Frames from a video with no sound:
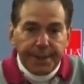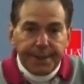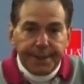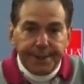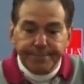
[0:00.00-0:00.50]

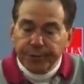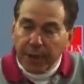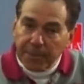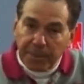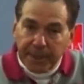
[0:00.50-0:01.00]
um, try
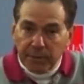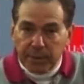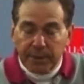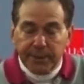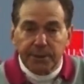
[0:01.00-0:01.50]
to play
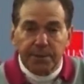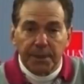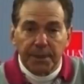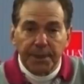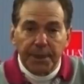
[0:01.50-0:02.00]
with
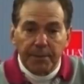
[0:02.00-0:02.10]
discipline.